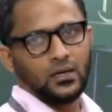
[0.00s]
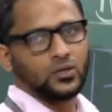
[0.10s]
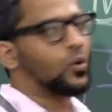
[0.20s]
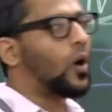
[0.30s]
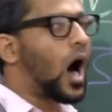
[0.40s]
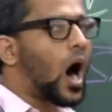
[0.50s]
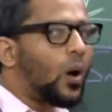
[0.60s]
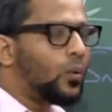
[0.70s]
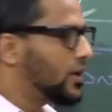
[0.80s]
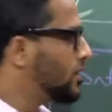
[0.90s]
So
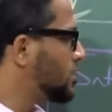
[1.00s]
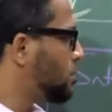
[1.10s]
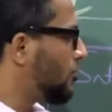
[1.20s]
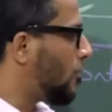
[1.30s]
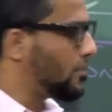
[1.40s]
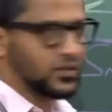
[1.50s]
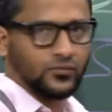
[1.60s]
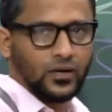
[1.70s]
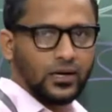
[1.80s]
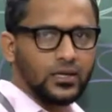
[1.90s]
how in this performance
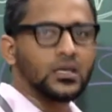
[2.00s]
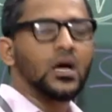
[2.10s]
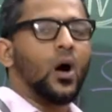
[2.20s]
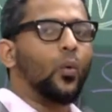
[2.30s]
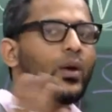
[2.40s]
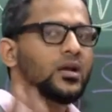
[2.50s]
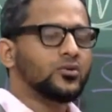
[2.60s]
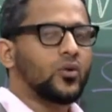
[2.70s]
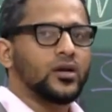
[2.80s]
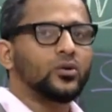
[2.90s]
field is we
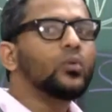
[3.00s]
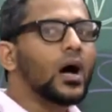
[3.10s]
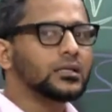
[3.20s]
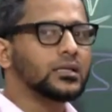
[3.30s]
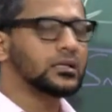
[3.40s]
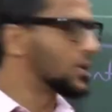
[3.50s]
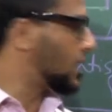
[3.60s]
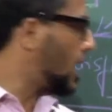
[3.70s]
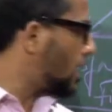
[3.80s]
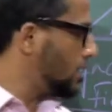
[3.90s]
try to assess the
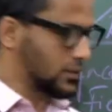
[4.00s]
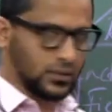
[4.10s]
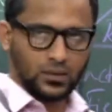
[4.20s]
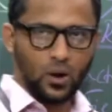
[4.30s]
current,